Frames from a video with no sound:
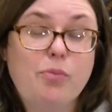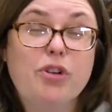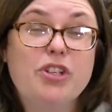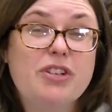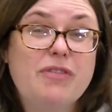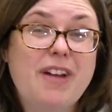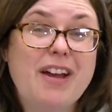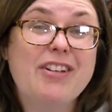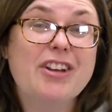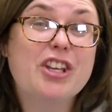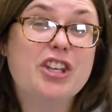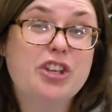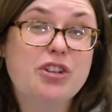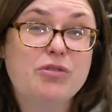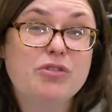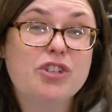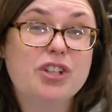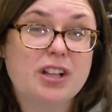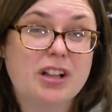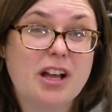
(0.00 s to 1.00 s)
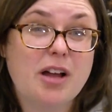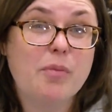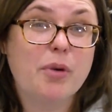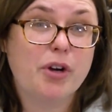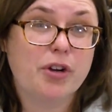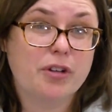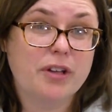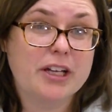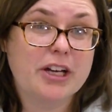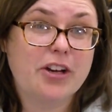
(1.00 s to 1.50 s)
Bridget found a huge club
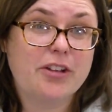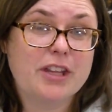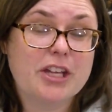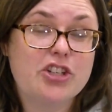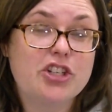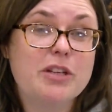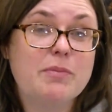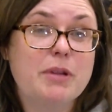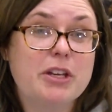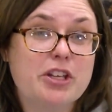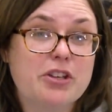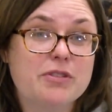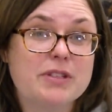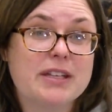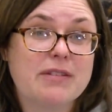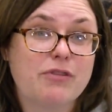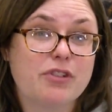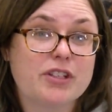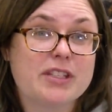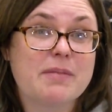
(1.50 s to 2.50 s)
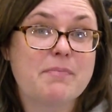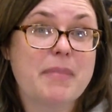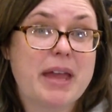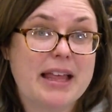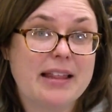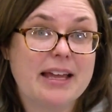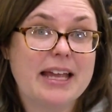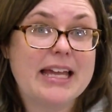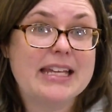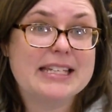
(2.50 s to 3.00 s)
earlier that she'd been using for some
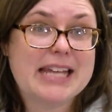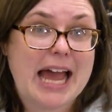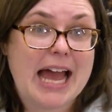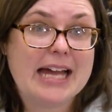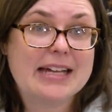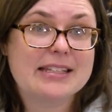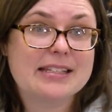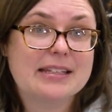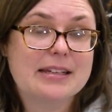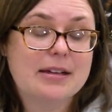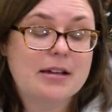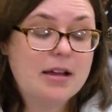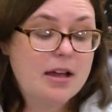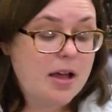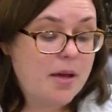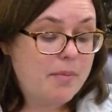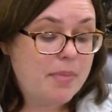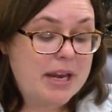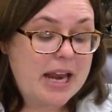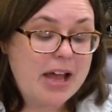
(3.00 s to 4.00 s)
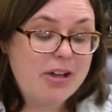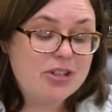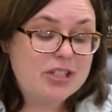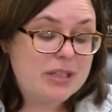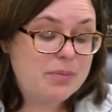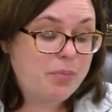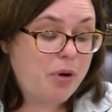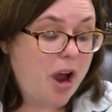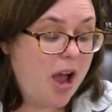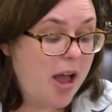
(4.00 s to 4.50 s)
melee attacks. But now she's
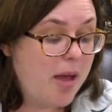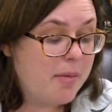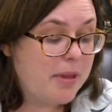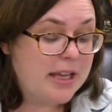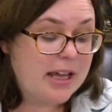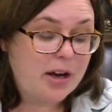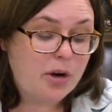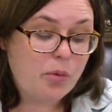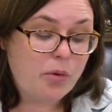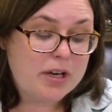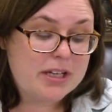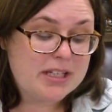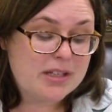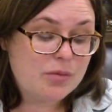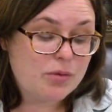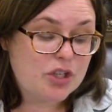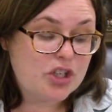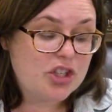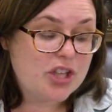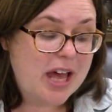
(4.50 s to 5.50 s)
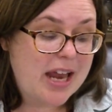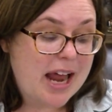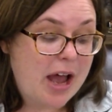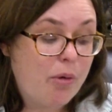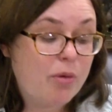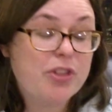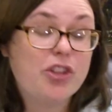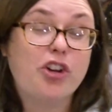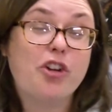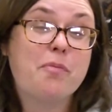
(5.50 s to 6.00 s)
probably going to want to switch that out
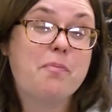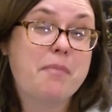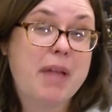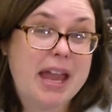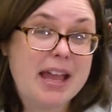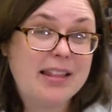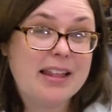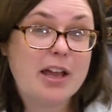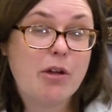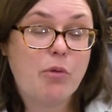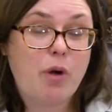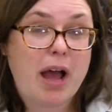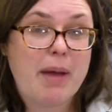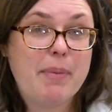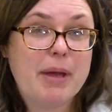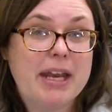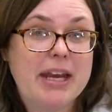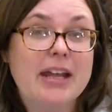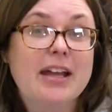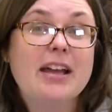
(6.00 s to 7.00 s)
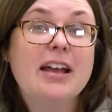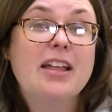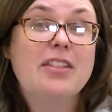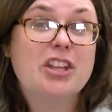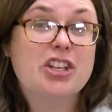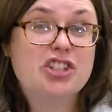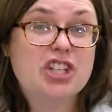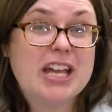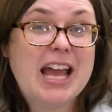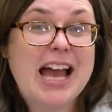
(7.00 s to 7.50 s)
with her melee weapon
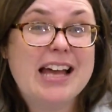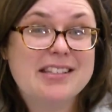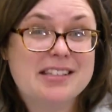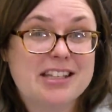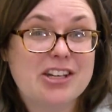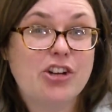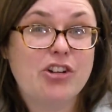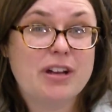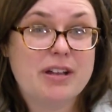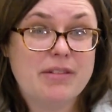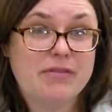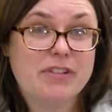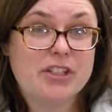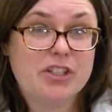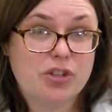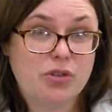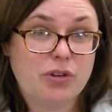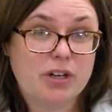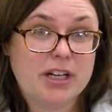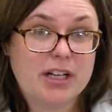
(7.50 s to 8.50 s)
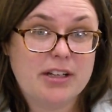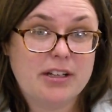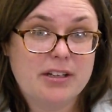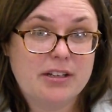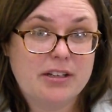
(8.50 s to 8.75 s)
that she has in her inventory,